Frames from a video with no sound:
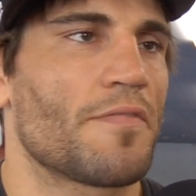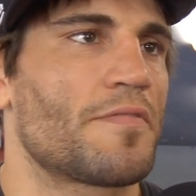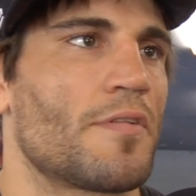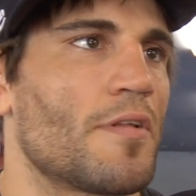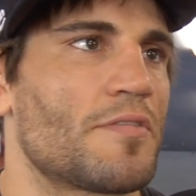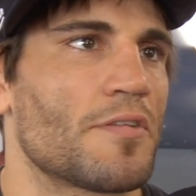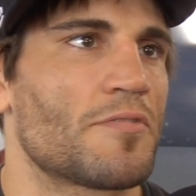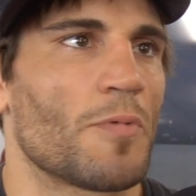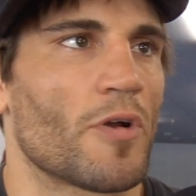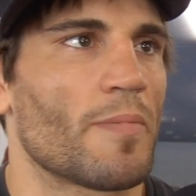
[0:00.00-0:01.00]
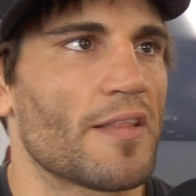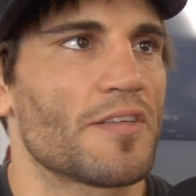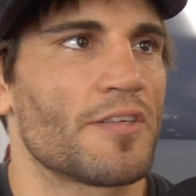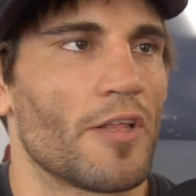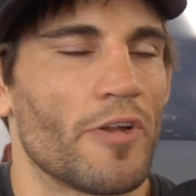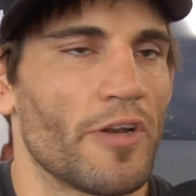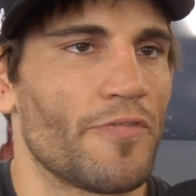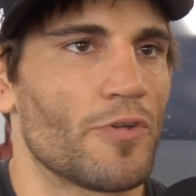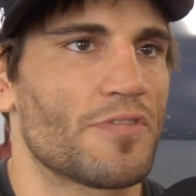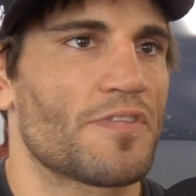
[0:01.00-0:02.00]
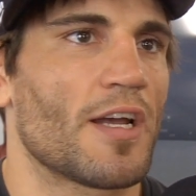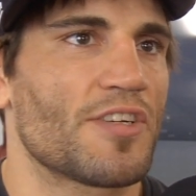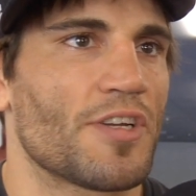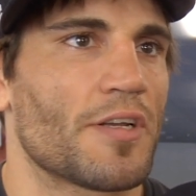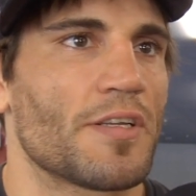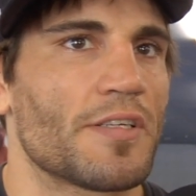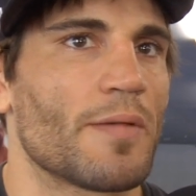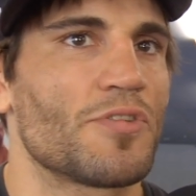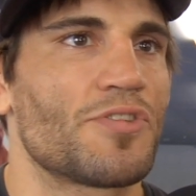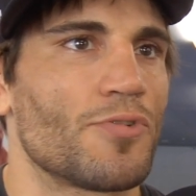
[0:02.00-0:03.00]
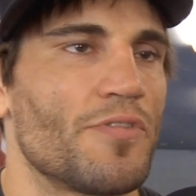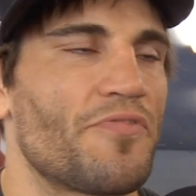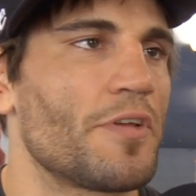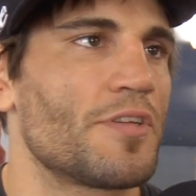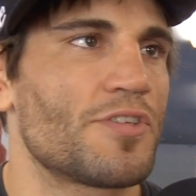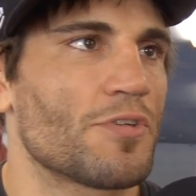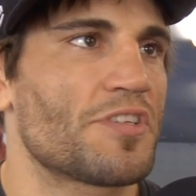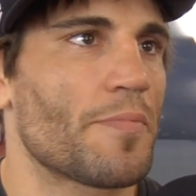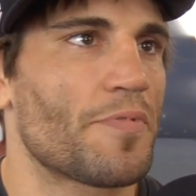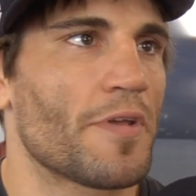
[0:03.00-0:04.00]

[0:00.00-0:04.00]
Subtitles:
I've spoken about this in other interviews. If Koscheck is able to defeat George St.